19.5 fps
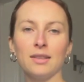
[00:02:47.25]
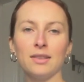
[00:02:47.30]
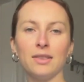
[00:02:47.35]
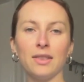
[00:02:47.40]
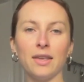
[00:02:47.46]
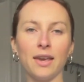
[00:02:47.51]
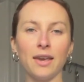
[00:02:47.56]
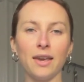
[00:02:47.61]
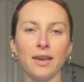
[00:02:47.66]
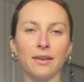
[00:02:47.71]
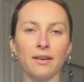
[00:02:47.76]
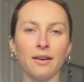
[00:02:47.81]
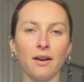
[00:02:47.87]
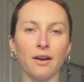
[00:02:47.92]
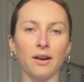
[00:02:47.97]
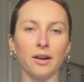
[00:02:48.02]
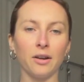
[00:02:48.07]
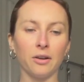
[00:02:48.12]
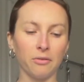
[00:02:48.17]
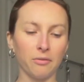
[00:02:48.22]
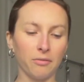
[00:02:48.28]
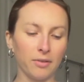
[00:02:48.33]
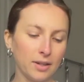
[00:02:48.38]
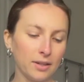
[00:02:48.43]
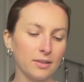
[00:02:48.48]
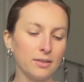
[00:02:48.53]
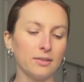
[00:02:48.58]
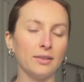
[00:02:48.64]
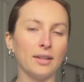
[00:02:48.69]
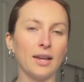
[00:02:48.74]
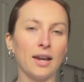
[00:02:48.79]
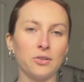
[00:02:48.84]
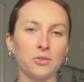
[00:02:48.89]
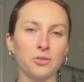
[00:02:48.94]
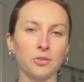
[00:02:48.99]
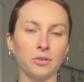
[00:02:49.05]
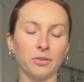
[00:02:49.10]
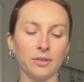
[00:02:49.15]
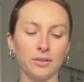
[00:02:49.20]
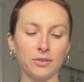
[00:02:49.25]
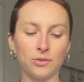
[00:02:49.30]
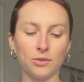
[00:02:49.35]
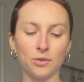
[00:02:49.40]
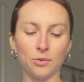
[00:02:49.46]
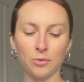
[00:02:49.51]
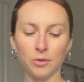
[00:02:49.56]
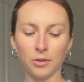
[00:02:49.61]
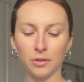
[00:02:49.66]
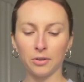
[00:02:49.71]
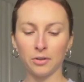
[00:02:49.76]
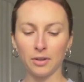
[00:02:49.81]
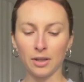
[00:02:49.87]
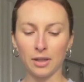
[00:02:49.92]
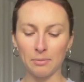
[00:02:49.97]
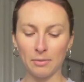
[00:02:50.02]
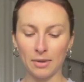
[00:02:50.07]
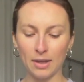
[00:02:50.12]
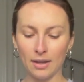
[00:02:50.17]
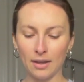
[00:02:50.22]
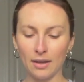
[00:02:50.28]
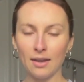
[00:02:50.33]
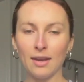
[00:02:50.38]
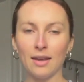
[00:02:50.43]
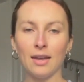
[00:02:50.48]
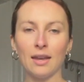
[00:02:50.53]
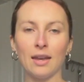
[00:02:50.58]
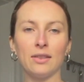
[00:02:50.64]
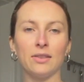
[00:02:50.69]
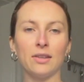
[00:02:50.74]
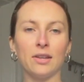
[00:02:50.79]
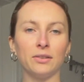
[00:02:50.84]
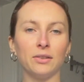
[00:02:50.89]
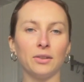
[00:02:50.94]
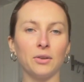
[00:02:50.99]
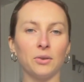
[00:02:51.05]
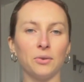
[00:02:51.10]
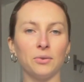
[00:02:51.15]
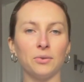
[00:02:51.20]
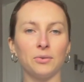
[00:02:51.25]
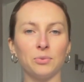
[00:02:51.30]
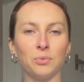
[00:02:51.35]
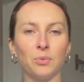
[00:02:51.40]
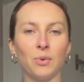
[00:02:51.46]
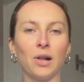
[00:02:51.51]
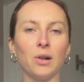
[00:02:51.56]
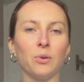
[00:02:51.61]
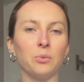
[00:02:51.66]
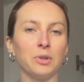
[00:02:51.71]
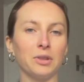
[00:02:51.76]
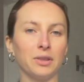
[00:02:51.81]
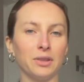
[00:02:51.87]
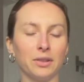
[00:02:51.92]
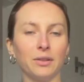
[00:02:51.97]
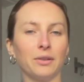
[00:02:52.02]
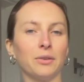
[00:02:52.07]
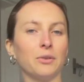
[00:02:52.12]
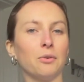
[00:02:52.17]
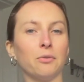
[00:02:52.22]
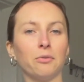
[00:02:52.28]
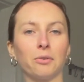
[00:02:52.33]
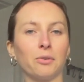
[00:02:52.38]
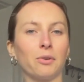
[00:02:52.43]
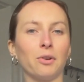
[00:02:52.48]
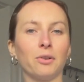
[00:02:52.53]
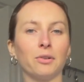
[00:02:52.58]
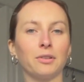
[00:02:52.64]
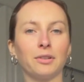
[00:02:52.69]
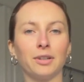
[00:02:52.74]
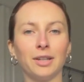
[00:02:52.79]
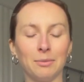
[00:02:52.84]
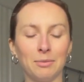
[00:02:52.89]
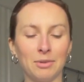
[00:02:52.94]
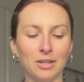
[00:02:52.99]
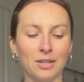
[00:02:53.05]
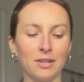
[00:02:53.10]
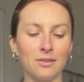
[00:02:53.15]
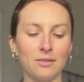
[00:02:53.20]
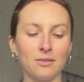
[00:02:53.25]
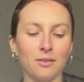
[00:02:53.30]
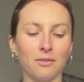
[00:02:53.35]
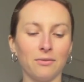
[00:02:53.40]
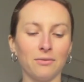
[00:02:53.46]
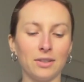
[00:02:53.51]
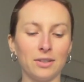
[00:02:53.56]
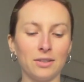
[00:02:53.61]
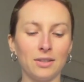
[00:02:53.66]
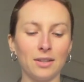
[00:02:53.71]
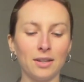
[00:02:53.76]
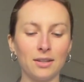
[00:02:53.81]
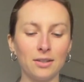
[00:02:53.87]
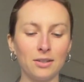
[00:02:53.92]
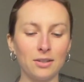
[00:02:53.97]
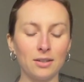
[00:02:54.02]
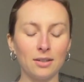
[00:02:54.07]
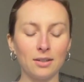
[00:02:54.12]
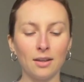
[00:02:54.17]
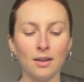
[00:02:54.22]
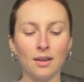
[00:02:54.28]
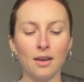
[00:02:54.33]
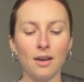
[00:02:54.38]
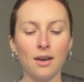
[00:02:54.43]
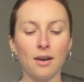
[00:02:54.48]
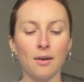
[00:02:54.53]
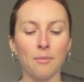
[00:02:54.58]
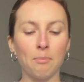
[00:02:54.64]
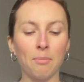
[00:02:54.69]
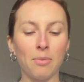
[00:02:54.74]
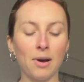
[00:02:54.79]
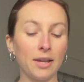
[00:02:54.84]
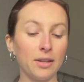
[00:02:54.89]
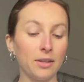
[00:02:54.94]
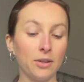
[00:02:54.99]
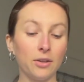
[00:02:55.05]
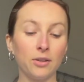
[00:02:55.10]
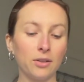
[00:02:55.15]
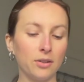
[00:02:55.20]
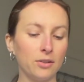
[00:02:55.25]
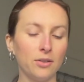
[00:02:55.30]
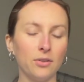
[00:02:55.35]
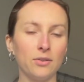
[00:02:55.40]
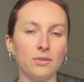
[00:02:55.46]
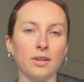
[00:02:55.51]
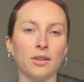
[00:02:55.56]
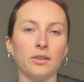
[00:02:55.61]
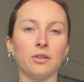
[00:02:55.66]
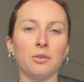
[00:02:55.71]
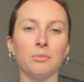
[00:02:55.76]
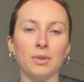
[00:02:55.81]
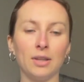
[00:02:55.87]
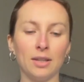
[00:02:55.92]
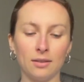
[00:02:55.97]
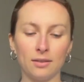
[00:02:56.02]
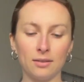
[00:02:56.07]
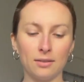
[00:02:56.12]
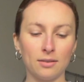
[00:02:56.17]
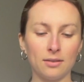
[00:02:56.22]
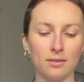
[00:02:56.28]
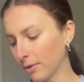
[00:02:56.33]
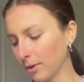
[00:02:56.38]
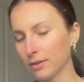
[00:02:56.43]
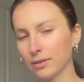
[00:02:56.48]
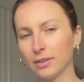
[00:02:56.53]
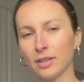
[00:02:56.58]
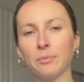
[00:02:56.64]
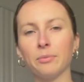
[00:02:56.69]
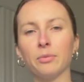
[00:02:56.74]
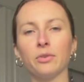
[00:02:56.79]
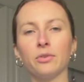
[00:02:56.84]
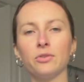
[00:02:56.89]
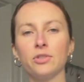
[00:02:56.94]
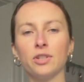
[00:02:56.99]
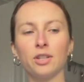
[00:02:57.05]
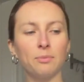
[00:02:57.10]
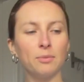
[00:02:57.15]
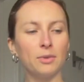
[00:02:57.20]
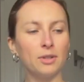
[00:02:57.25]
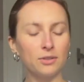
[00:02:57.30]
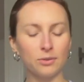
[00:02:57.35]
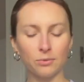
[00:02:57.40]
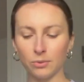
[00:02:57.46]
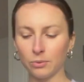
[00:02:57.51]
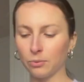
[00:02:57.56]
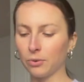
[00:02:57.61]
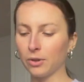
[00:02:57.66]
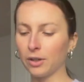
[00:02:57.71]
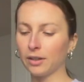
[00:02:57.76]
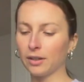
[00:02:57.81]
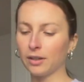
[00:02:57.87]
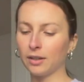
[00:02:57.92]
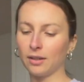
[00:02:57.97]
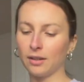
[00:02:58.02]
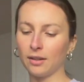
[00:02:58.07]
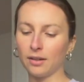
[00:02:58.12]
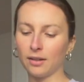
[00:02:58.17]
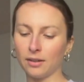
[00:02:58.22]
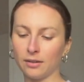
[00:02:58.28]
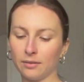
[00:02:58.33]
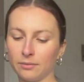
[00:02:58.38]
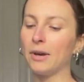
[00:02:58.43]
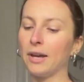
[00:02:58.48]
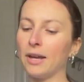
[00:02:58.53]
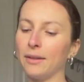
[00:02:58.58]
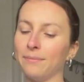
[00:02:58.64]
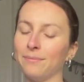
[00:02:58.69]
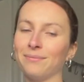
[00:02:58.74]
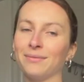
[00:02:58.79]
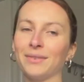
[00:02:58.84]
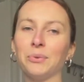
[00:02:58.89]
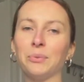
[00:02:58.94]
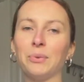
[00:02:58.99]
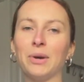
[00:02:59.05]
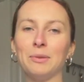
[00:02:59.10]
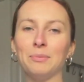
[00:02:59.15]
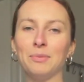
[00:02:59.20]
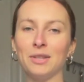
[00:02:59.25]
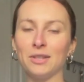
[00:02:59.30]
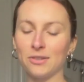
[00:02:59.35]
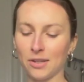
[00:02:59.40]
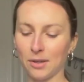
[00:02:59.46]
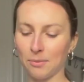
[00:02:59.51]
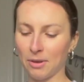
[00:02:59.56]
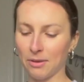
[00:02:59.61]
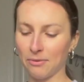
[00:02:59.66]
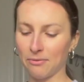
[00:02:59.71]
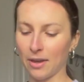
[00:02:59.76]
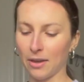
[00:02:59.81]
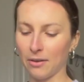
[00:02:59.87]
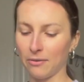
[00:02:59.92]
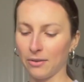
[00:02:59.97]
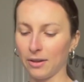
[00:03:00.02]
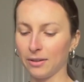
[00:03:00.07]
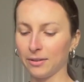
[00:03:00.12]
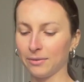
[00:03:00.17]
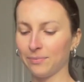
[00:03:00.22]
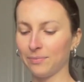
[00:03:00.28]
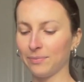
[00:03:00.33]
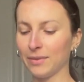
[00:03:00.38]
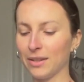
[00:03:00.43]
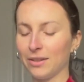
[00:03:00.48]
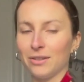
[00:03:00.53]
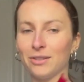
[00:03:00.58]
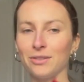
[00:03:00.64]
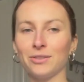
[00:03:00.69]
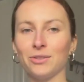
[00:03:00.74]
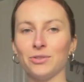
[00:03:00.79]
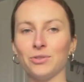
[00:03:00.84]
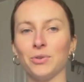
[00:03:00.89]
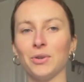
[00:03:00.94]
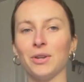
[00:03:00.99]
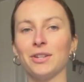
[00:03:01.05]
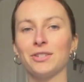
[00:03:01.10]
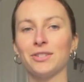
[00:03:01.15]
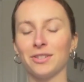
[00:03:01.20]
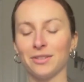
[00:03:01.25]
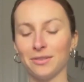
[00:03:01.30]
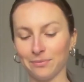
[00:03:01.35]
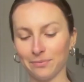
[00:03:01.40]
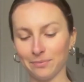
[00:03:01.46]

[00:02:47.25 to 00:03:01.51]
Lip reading: they are already naturally super creamy, and that goes well with the overall creaminess of the dish. But you could use other beans. For example, chickpeas would work here, but white beans are my favorite in this situation.